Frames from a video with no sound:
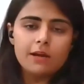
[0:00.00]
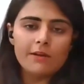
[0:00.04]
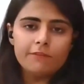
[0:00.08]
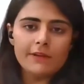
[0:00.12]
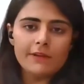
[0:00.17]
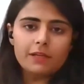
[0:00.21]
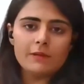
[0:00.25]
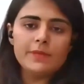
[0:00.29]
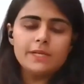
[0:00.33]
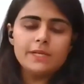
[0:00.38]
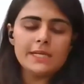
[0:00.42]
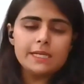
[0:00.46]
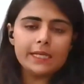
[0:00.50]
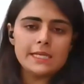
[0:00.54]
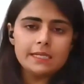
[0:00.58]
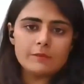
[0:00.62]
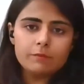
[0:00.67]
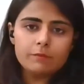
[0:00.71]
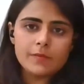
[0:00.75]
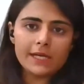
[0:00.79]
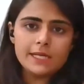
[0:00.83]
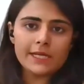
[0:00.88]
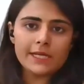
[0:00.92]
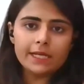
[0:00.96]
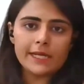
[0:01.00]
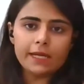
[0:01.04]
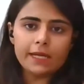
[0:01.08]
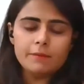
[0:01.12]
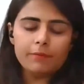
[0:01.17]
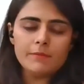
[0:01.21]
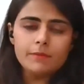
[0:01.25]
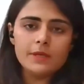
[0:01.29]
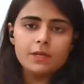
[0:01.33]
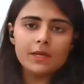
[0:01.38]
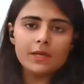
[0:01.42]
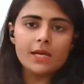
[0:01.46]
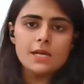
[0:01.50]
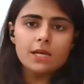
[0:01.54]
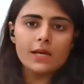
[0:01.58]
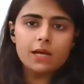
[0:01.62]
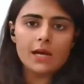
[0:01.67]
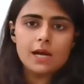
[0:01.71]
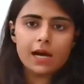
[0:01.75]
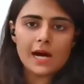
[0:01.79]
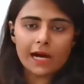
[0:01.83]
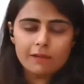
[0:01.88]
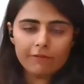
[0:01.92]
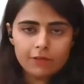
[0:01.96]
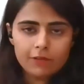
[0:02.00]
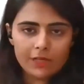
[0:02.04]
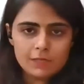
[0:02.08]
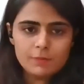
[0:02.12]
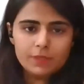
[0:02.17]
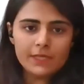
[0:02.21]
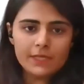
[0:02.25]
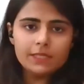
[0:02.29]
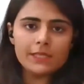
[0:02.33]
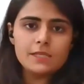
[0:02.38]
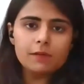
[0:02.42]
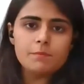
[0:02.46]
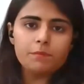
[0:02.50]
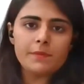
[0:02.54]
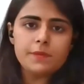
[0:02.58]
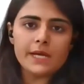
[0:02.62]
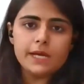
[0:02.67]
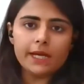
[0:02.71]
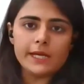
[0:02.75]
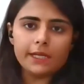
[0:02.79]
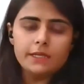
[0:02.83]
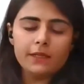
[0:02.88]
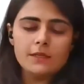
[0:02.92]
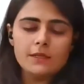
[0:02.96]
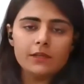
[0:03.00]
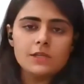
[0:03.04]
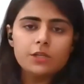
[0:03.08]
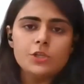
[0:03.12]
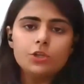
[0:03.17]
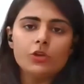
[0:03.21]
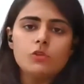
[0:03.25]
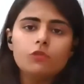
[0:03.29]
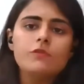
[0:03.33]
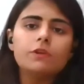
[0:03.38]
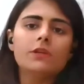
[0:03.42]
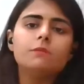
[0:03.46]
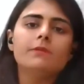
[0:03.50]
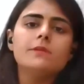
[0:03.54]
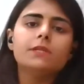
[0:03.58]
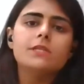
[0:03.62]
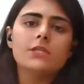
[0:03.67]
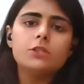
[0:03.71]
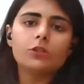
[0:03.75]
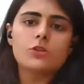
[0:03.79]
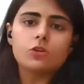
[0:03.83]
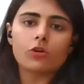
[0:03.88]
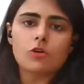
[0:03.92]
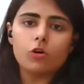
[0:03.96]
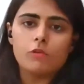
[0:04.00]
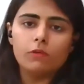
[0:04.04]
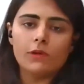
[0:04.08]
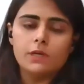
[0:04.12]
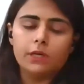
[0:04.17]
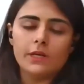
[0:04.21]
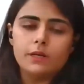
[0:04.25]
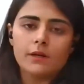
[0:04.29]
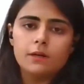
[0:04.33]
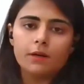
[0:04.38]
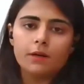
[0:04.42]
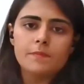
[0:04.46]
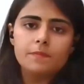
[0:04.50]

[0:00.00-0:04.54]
will be in my name. I will be the payee, you will be the drawer.